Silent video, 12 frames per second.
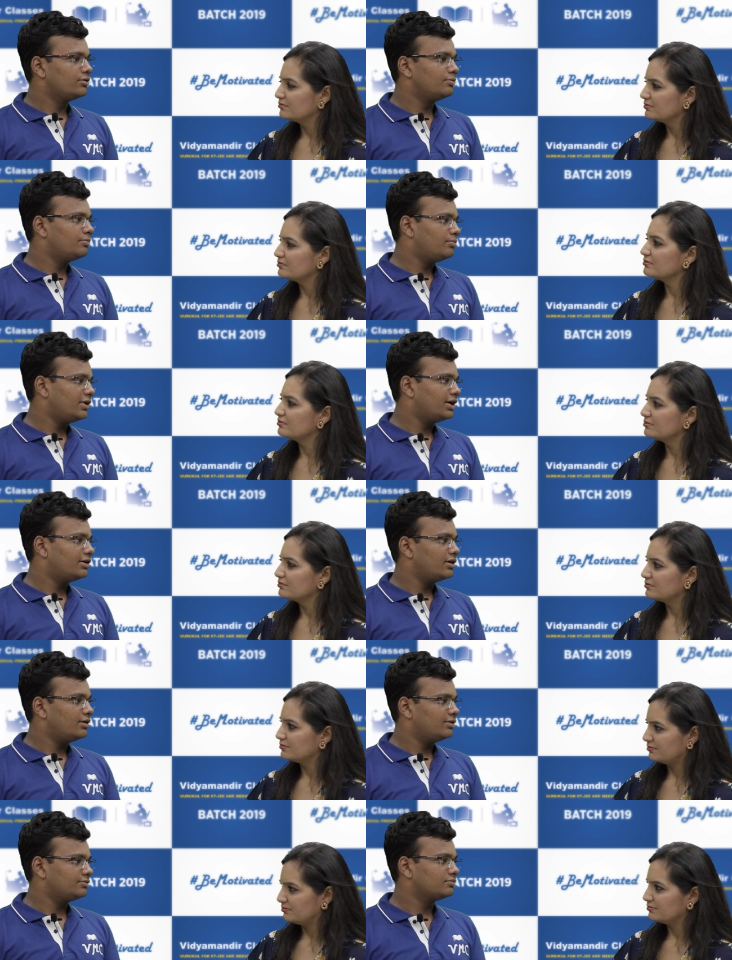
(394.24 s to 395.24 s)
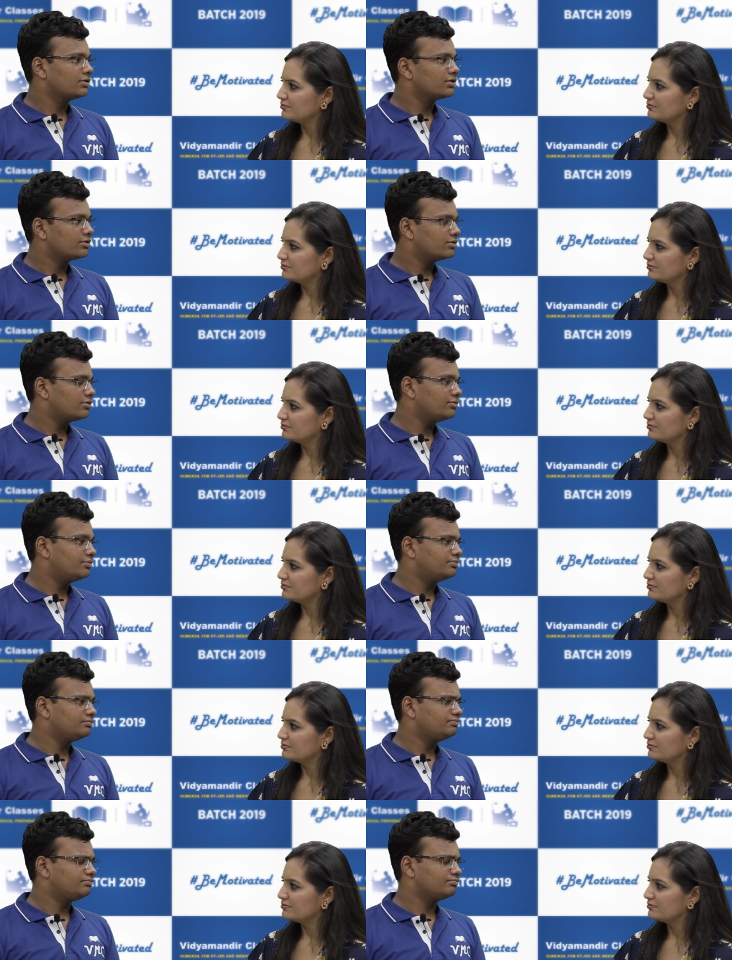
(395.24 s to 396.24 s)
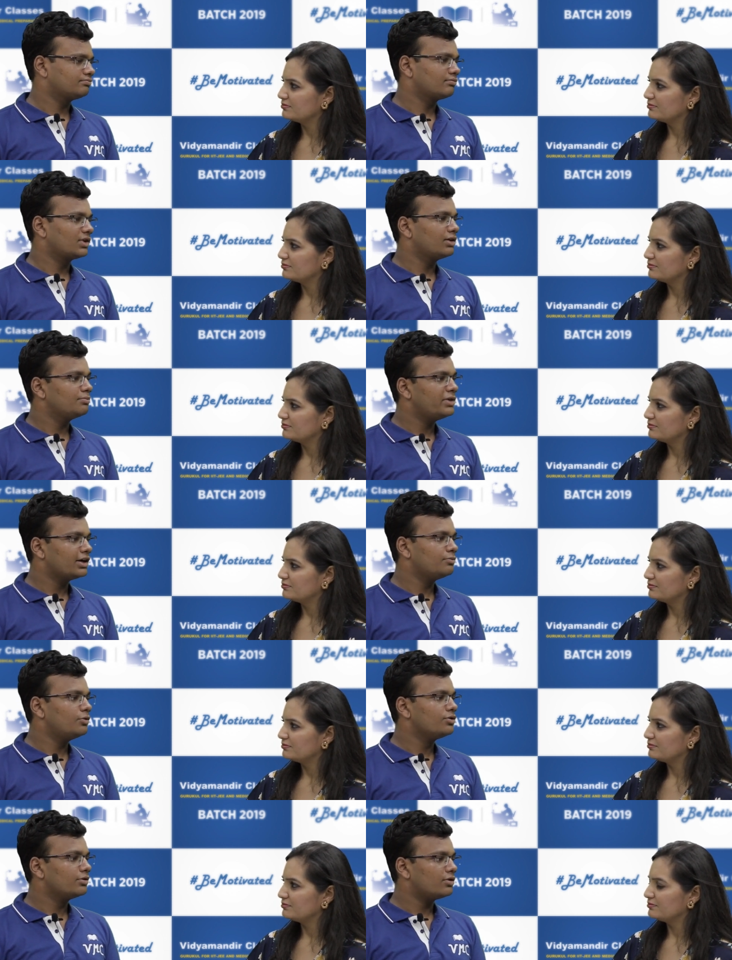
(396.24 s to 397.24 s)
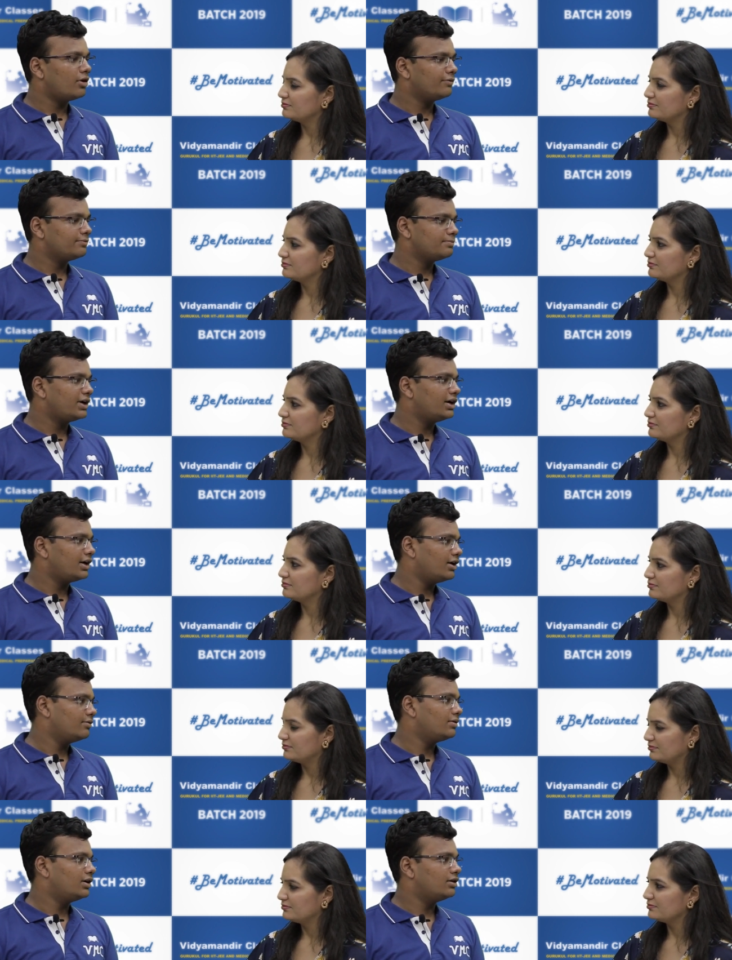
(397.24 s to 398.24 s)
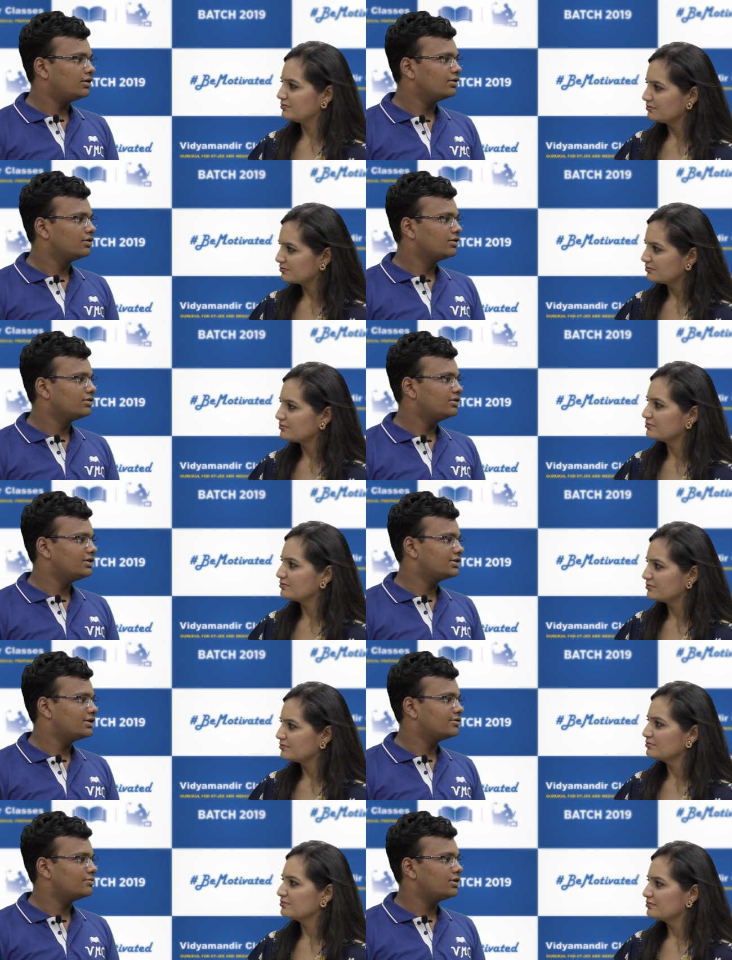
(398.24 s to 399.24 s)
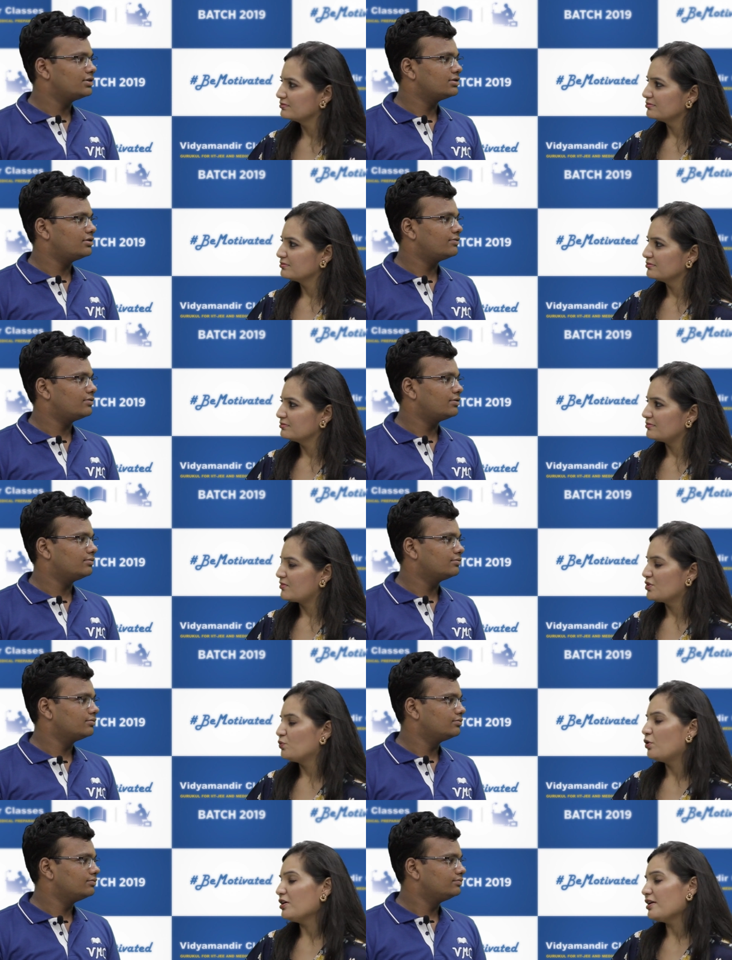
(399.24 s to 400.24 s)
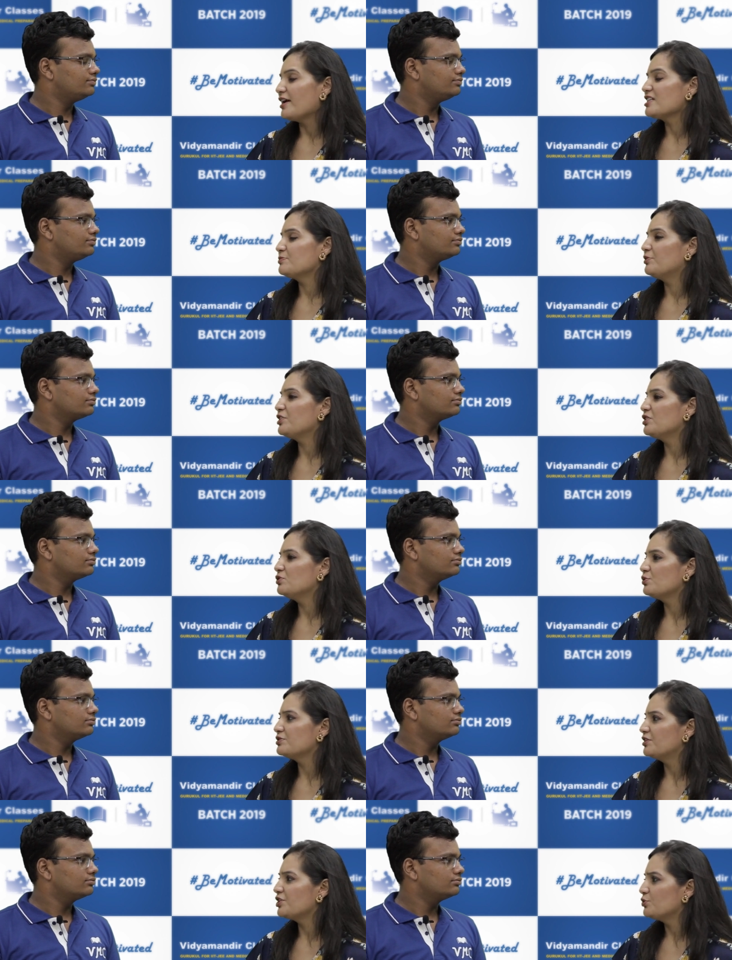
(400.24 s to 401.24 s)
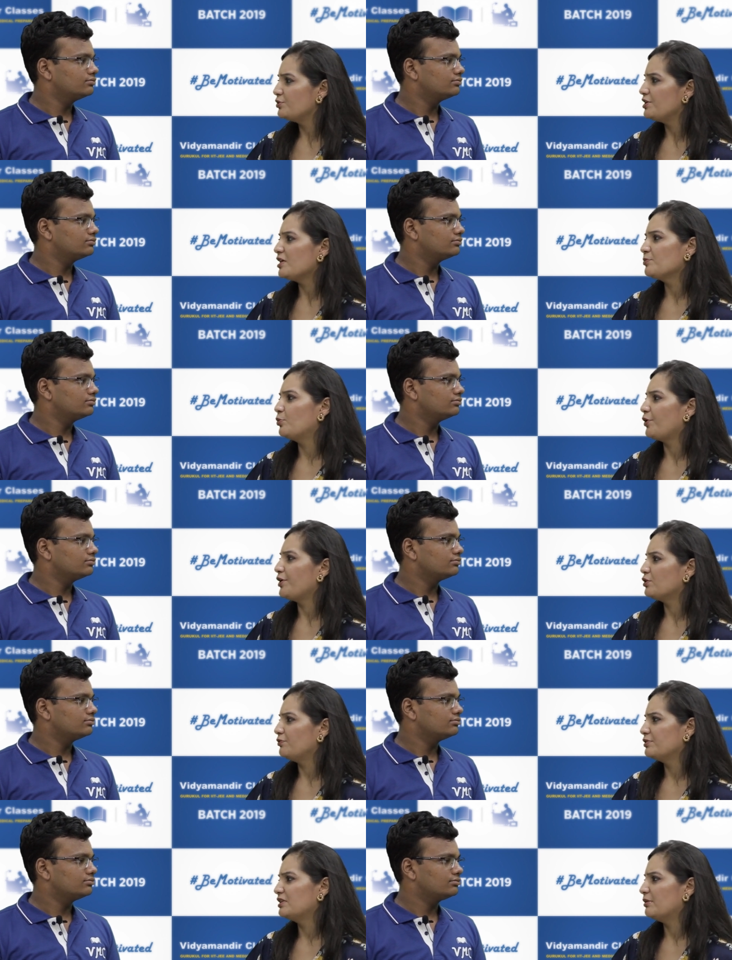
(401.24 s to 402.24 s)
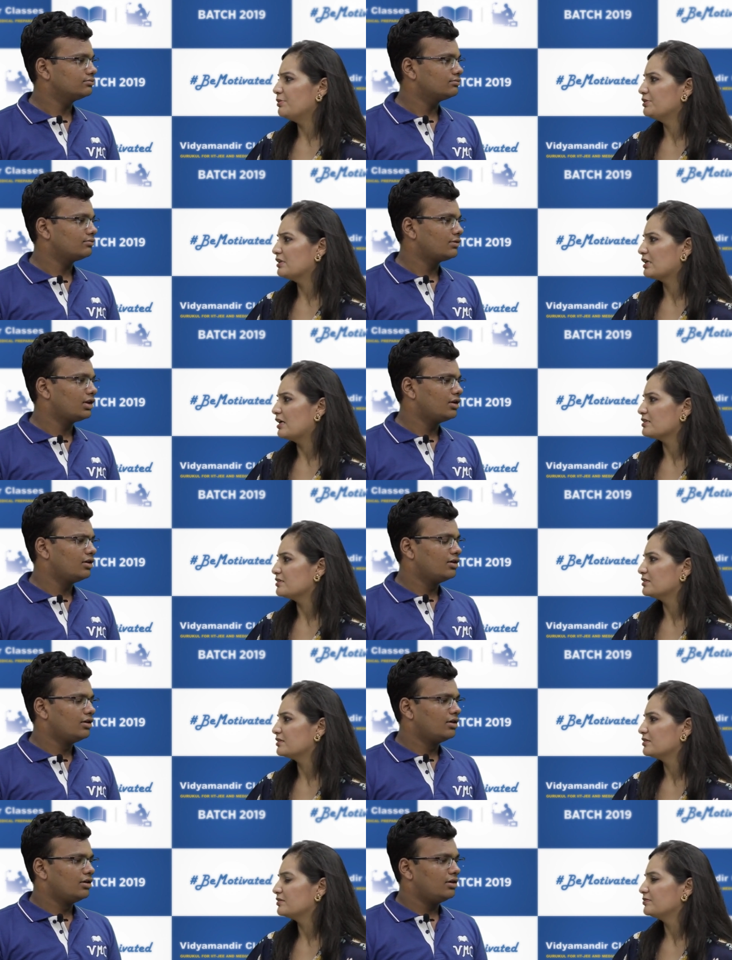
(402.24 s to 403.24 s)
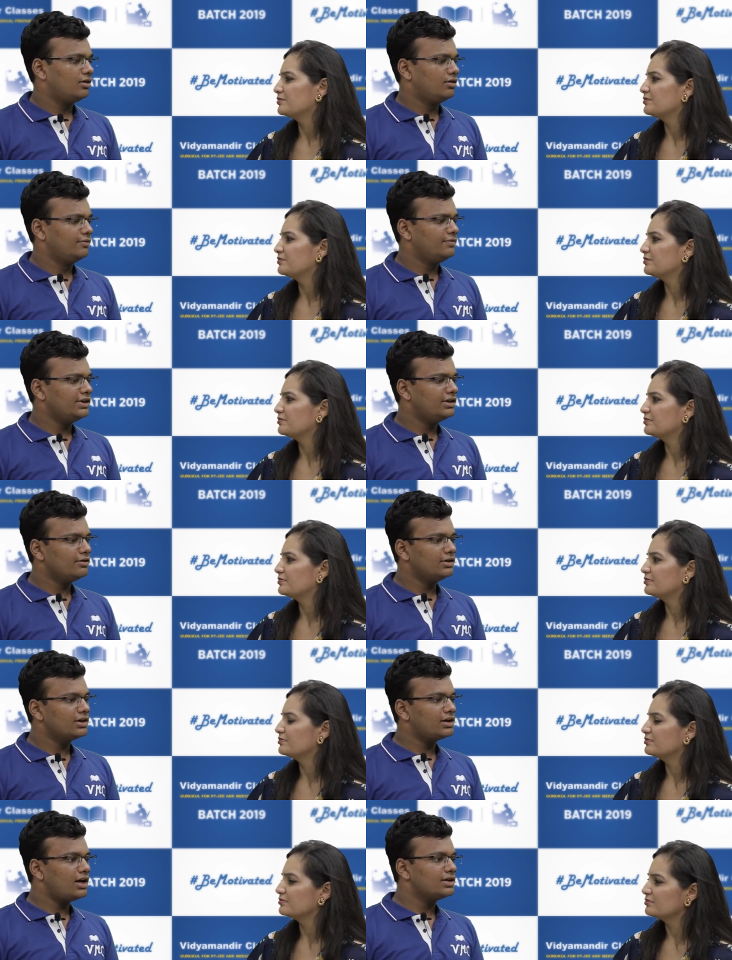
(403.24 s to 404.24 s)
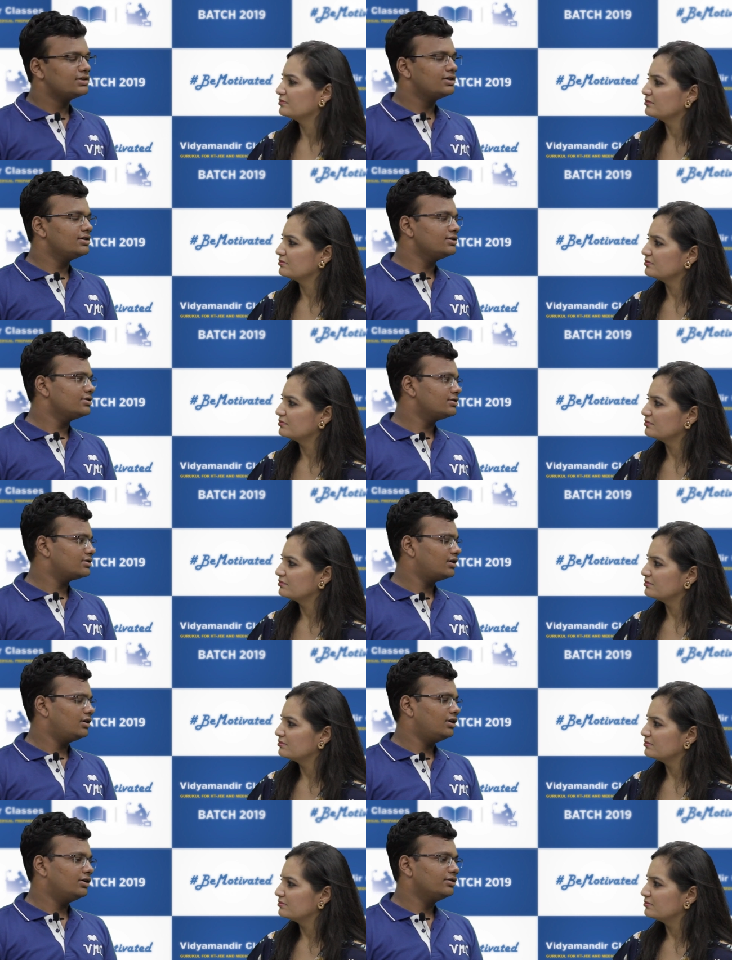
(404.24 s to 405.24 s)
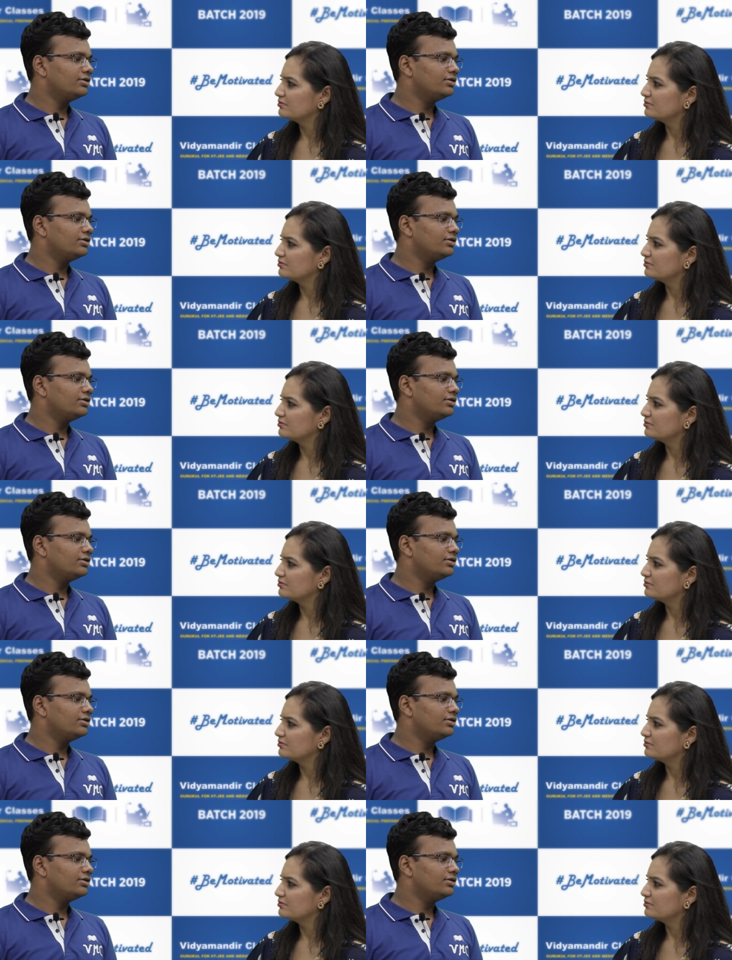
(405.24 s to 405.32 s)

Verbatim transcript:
Speaker 1: to better, to make more of my time and de-stress myself.
Speaker 2: So what as per you was the unique point of Vidyamandir Classes?
Speaker 1: Vidyamandir Classes' uh,